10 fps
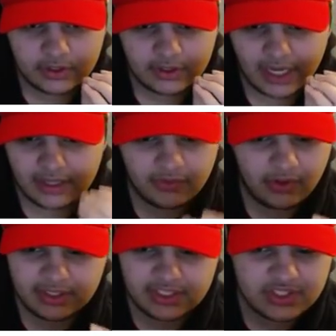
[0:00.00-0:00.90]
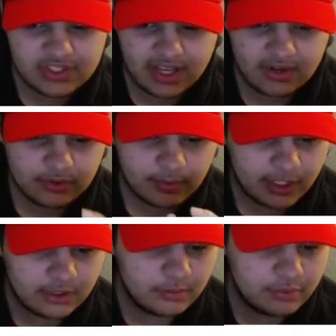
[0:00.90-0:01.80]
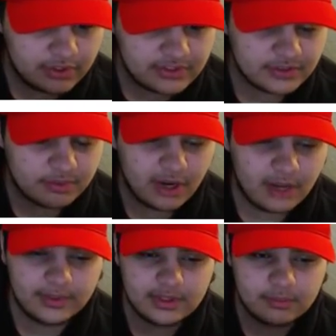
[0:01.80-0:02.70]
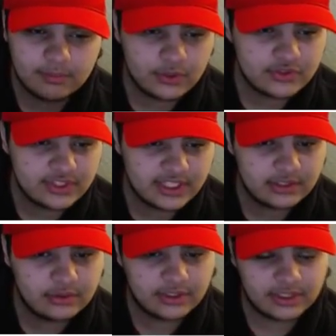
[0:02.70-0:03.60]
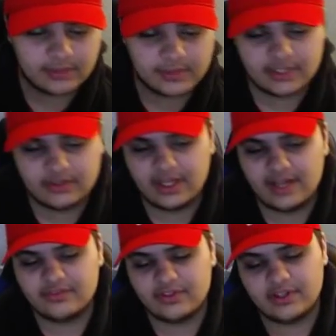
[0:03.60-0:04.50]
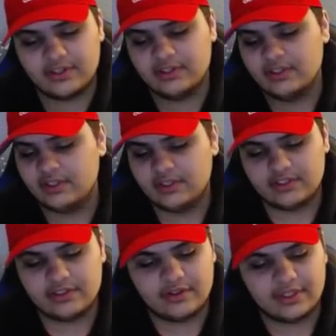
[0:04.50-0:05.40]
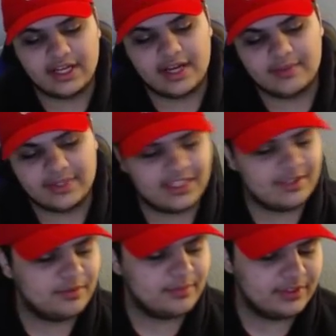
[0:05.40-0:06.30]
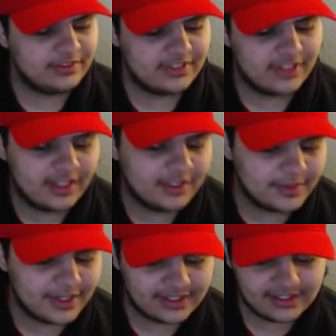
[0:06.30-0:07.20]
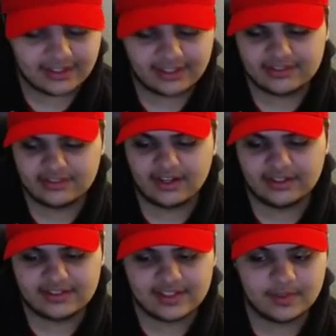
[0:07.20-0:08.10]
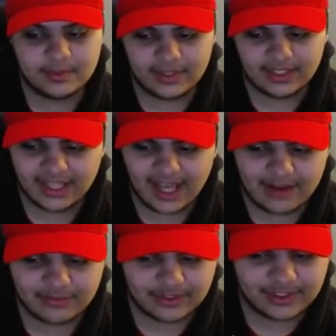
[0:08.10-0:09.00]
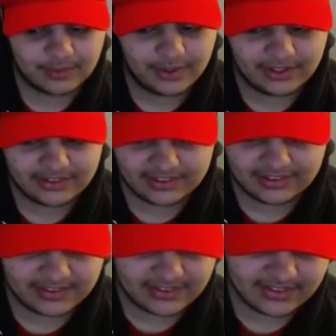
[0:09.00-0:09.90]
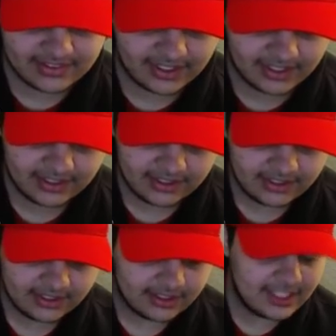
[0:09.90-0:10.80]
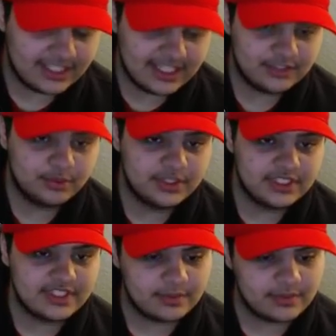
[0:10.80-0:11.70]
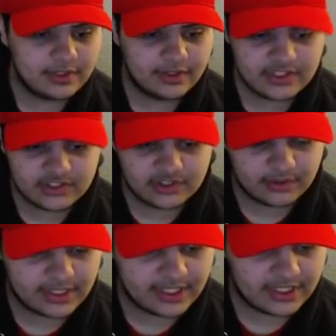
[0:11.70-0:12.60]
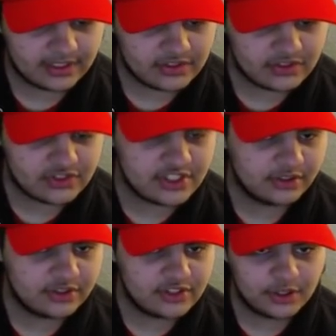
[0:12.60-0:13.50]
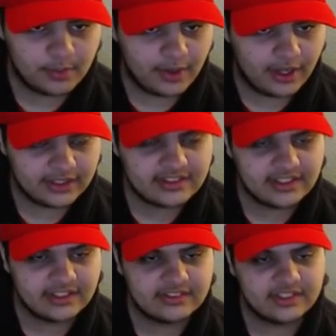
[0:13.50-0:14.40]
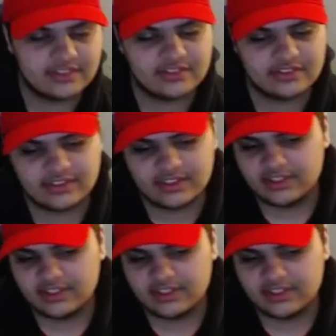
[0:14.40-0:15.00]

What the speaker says: Out of all these channels, Michael Brooks is probably the most nitty-gritty. I mean, he'll have on, you know, a guy by the name of Milton Alamadi and, like, talk deep about, like, African politics. And it's just, like, it gets pretty deep, you know, history and just geopolitics, and it's just...